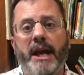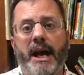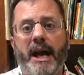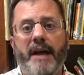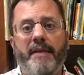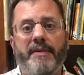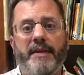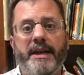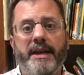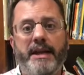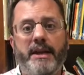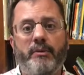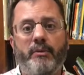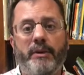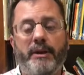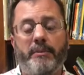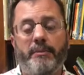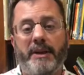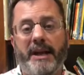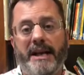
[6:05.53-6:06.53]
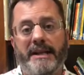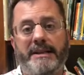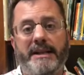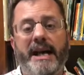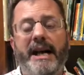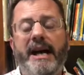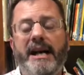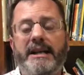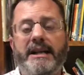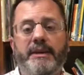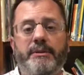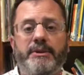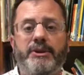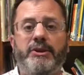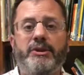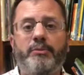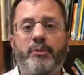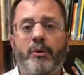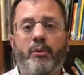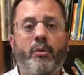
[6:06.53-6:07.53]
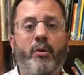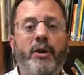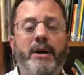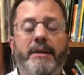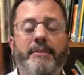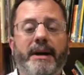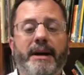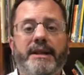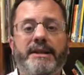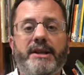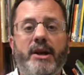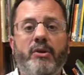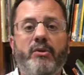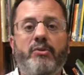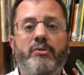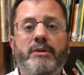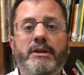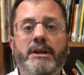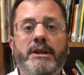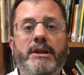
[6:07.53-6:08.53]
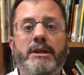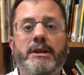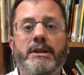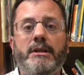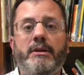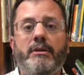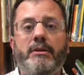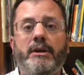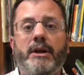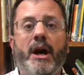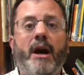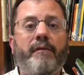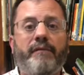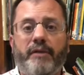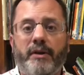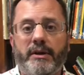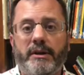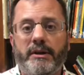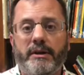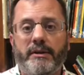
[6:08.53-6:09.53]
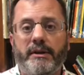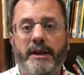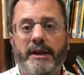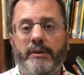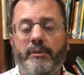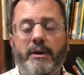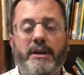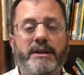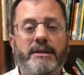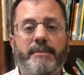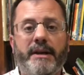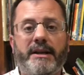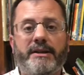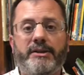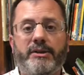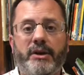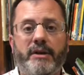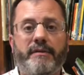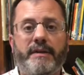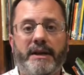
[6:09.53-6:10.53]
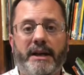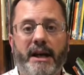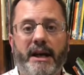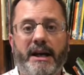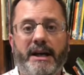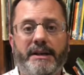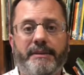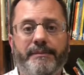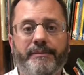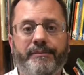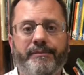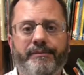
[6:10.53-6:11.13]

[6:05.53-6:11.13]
and then when the plant died, he was just more worried about his own comfort than he was about serving God.